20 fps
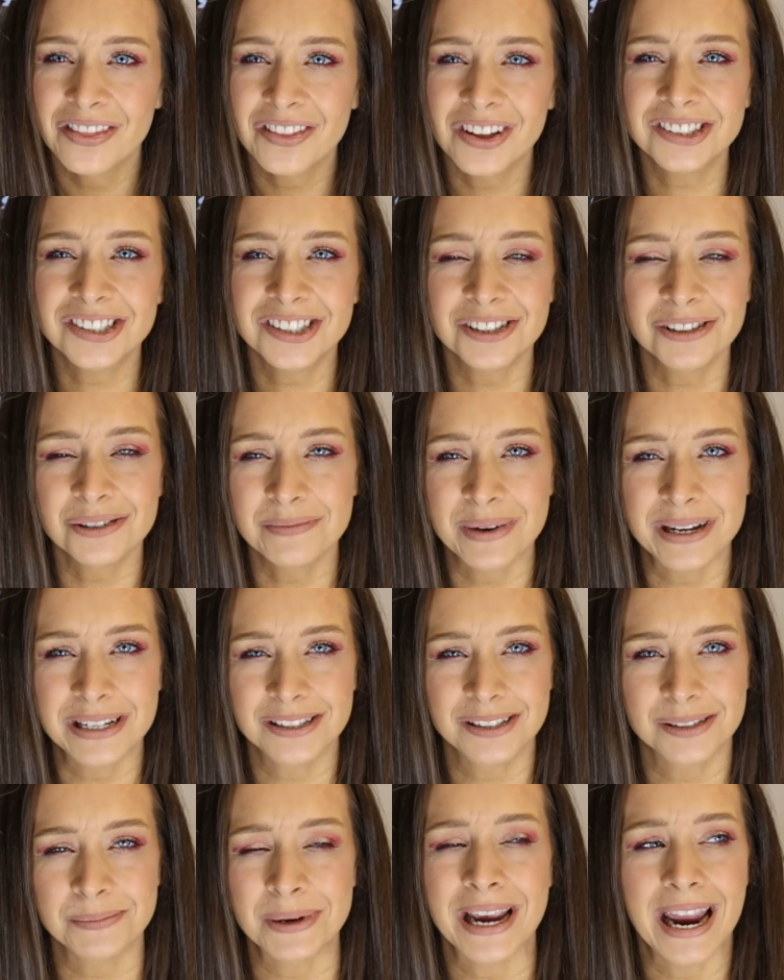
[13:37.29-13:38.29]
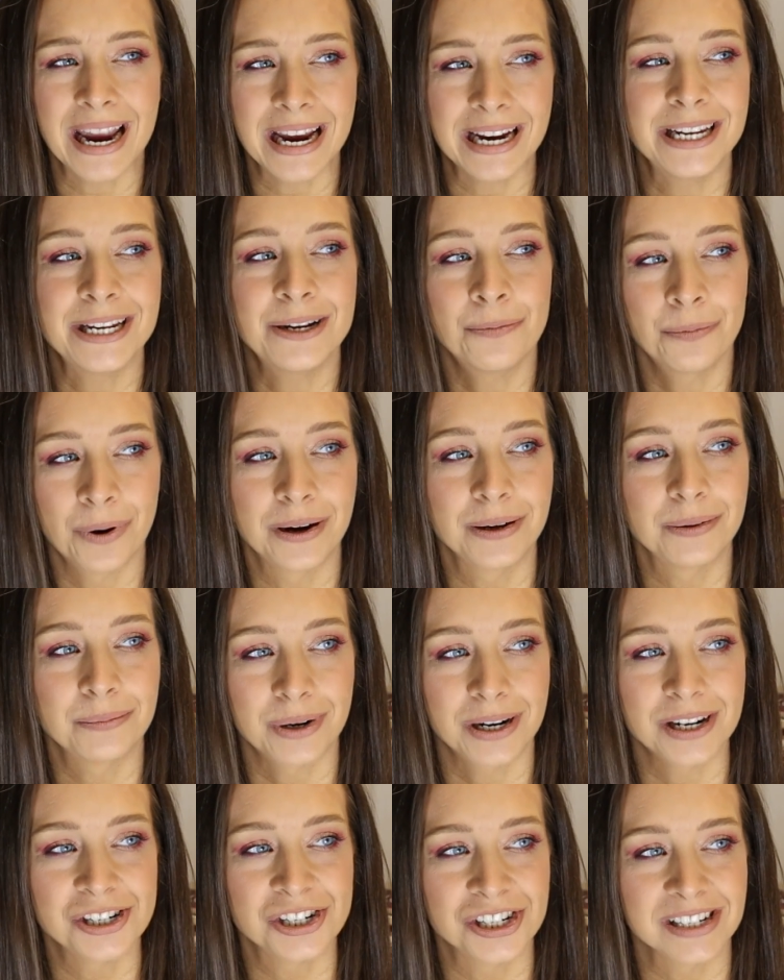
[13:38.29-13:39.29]
That still amazes me. eighty-one
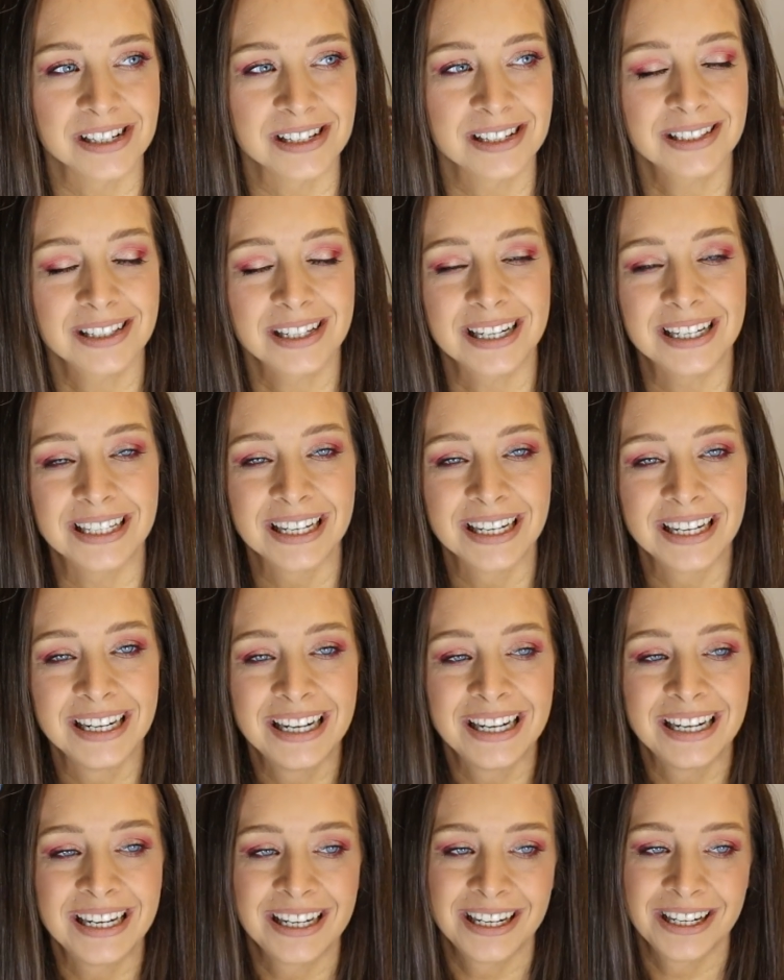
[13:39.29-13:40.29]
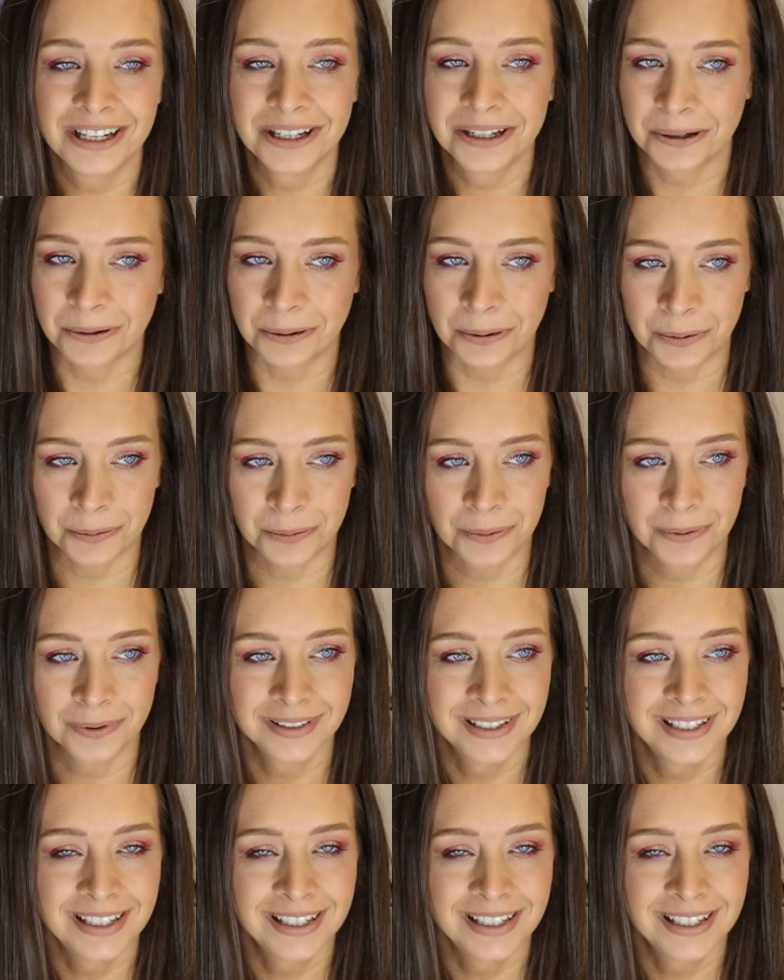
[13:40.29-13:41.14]
brushes. Like, her.